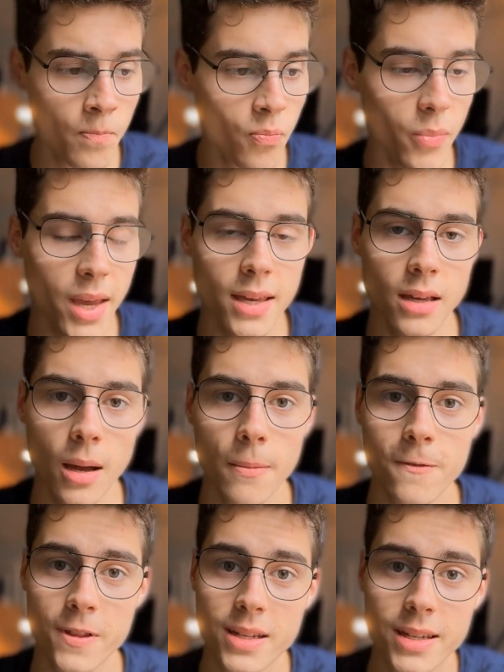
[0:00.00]
making up
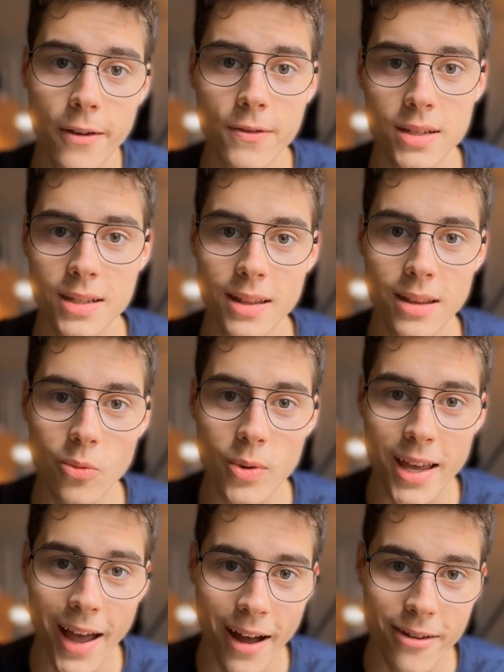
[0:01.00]
for the deficit that we
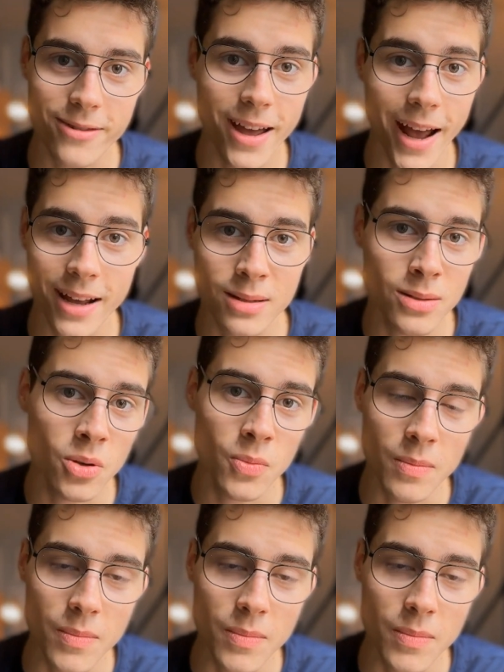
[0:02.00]
have as human